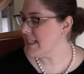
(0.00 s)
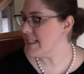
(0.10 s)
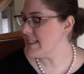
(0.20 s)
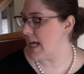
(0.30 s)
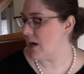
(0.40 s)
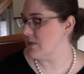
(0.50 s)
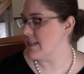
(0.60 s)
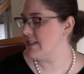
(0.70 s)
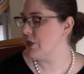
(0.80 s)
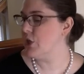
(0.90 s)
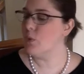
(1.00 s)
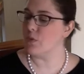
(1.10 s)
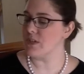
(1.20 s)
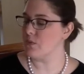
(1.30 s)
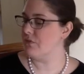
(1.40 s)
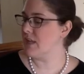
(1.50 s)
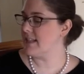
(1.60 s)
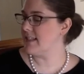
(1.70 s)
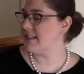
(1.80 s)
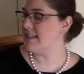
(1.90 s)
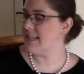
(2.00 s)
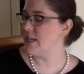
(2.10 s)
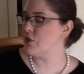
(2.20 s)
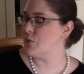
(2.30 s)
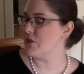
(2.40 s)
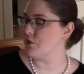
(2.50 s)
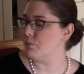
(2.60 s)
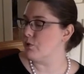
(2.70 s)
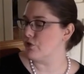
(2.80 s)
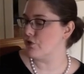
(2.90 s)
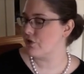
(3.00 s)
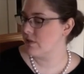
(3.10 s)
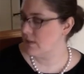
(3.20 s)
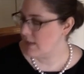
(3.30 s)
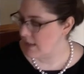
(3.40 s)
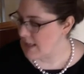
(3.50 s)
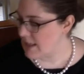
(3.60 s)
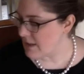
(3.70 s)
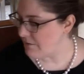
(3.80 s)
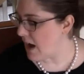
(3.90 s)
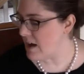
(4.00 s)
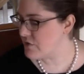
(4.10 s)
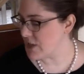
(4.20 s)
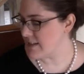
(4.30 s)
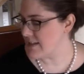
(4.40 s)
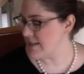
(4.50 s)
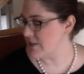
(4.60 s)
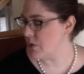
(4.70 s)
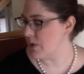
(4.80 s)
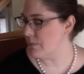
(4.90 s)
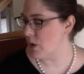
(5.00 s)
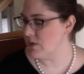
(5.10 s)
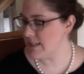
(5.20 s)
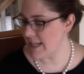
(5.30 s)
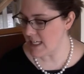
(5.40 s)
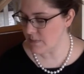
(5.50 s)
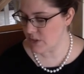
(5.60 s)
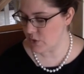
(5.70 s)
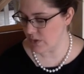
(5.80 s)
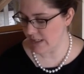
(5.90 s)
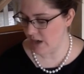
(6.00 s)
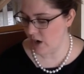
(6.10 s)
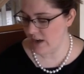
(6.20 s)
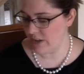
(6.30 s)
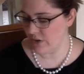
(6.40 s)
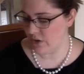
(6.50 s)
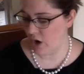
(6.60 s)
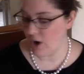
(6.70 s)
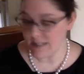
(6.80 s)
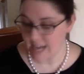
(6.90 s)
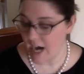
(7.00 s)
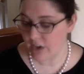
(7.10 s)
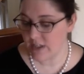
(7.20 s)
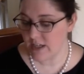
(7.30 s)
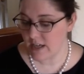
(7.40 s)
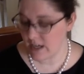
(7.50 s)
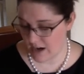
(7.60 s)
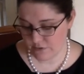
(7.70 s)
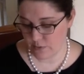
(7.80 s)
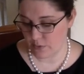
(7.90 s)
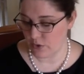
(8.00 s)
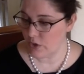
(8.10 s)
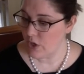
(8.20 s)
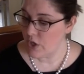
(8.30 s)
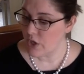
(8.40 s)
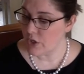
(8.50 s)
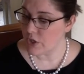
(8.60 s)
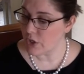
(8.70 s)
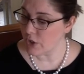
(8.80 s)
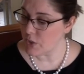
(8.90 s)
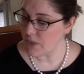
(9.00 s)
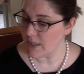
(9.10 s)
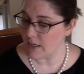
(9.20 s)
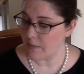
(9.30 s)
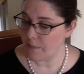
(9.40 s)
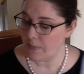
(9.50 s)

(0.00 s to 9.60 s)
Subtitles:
astounds is the hubris reflected in today's judicial push. The 5 justices who compose today's majority are entirely comfortable concluding